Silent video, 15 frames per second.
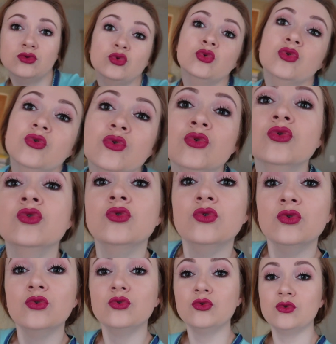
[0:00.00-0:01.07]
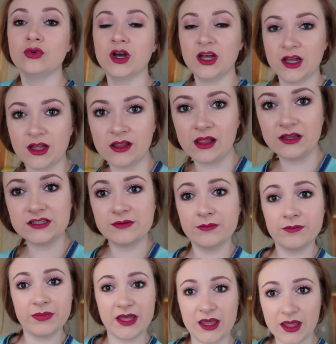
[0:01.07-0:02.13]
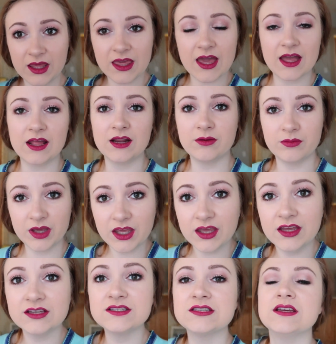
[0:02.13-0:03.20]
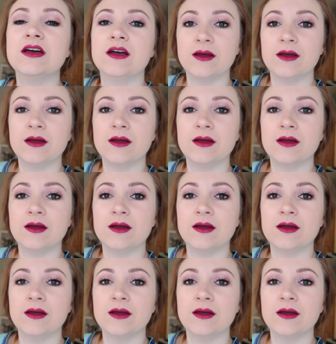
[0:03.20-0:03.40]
Ooh, I like some big enemies.